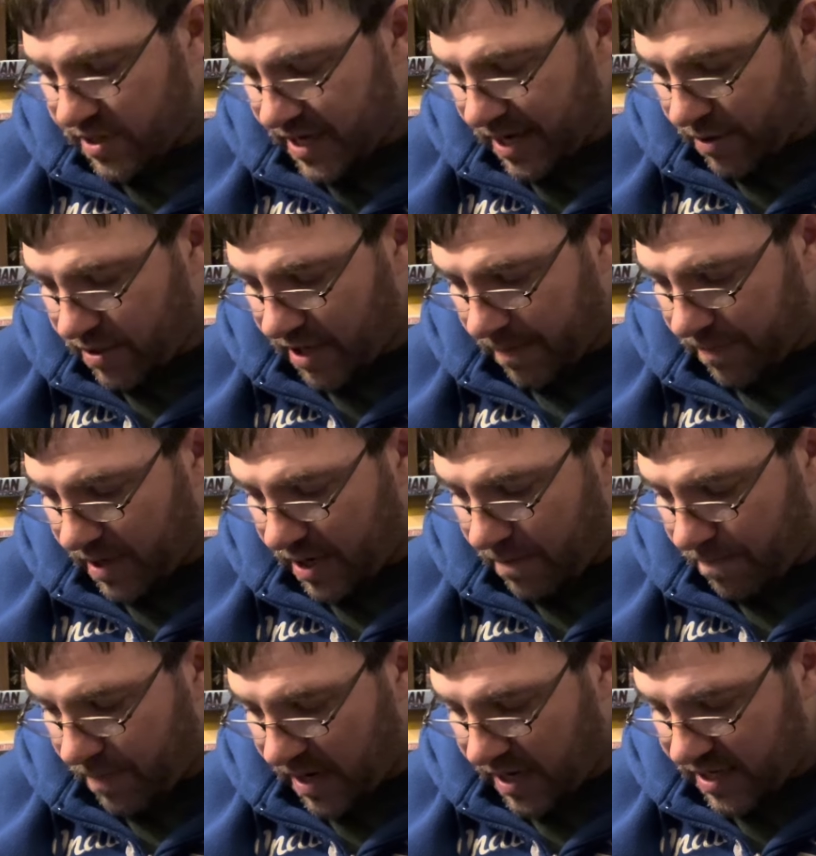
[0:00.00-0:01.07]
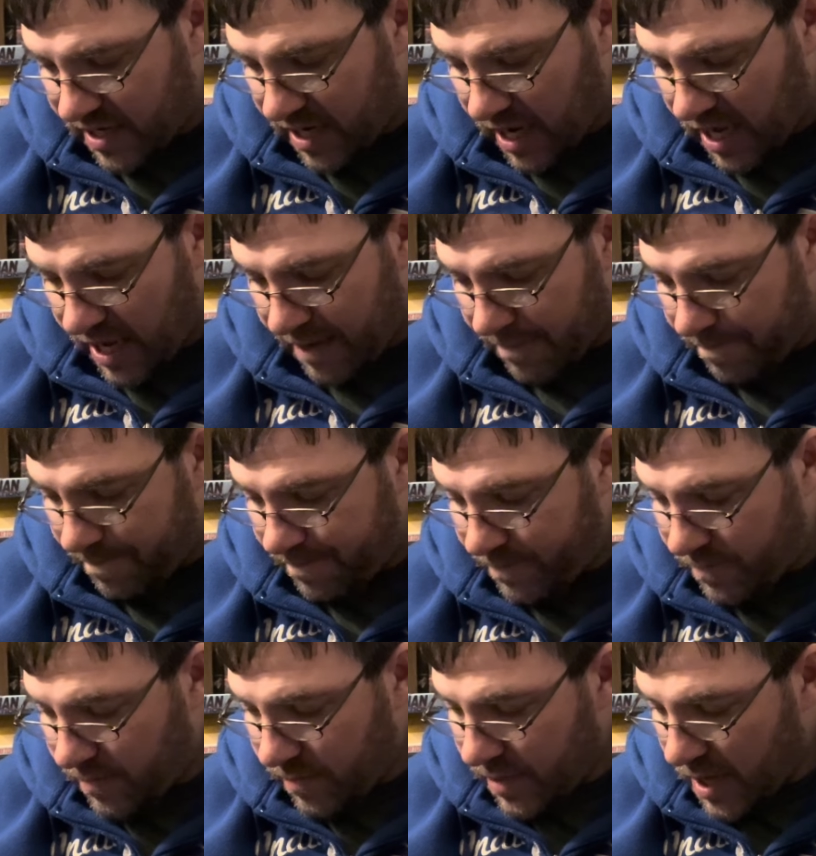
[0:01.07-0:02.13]
it or something, but
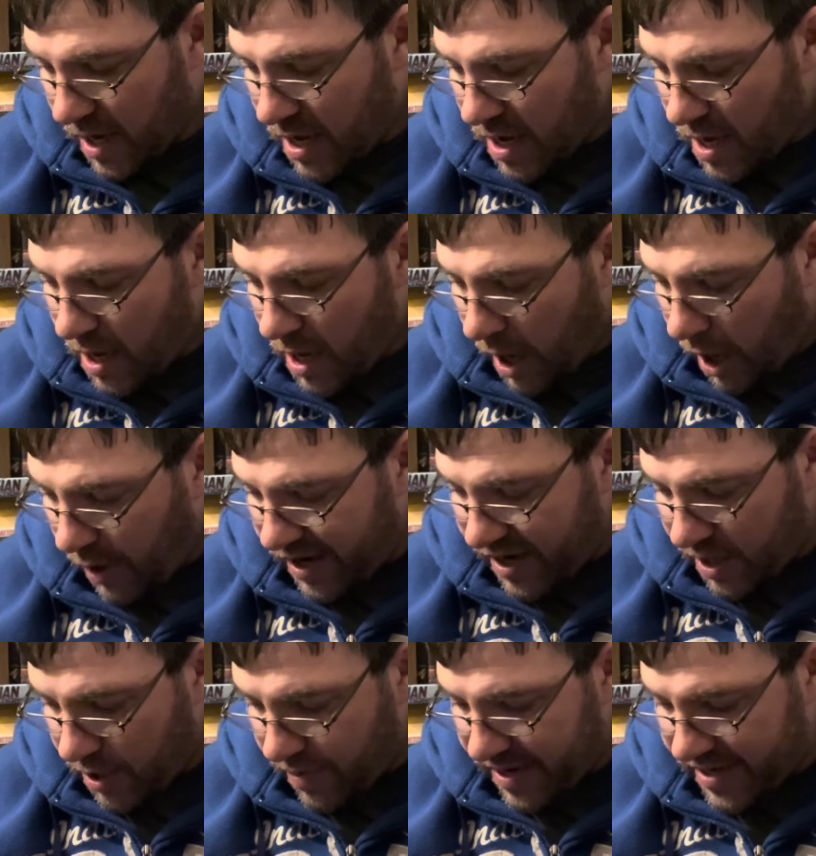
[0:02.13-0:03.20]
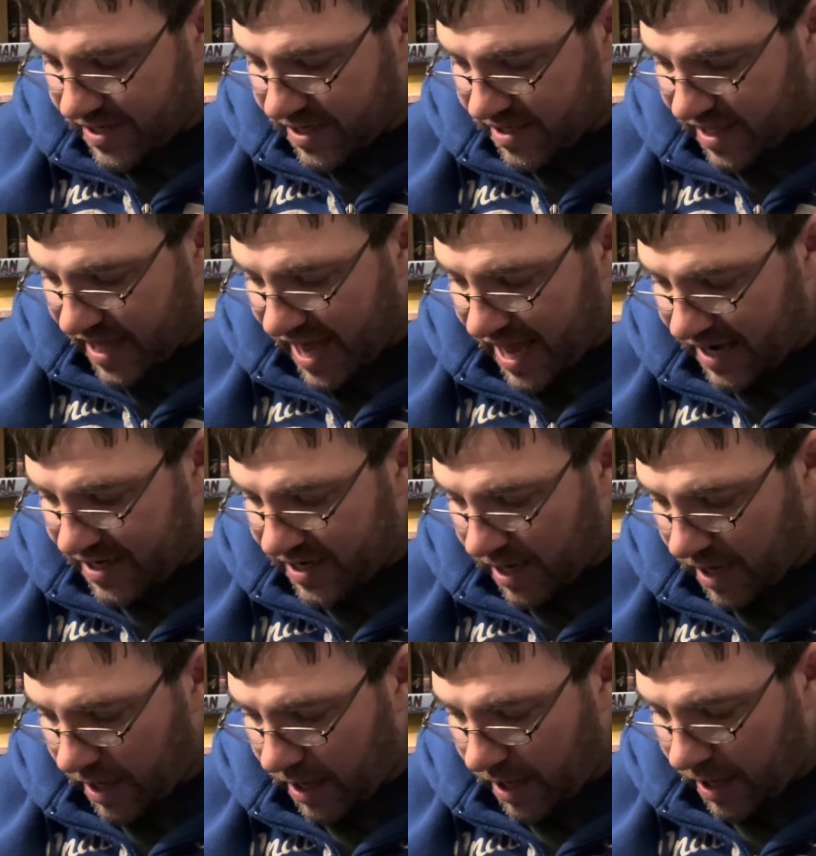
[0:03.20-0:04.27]
all I know is that
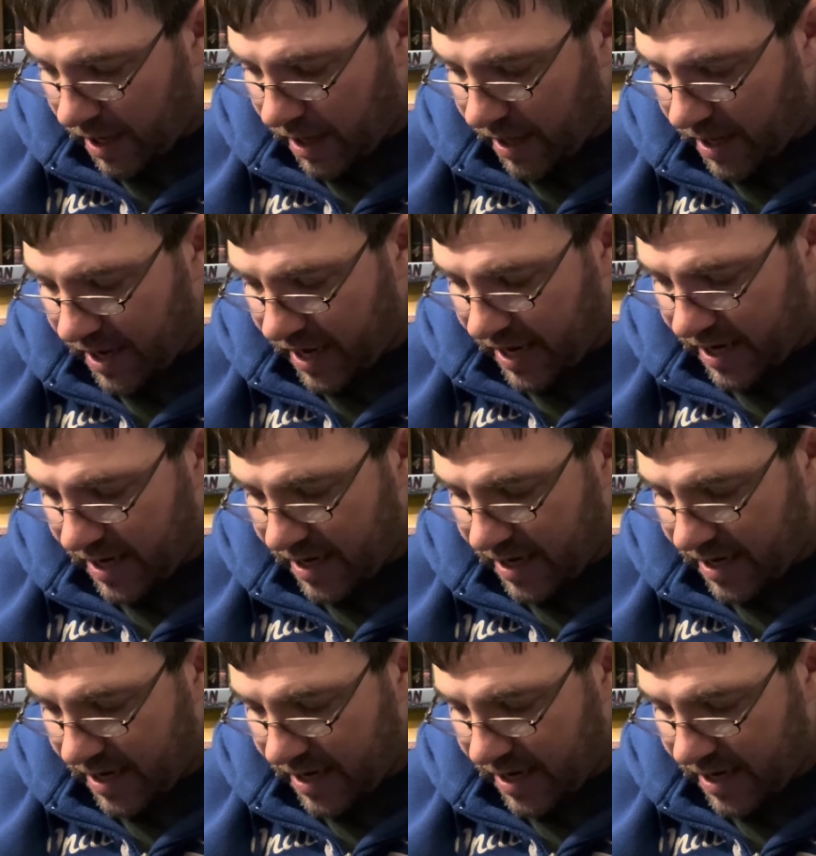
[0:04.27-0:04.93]
it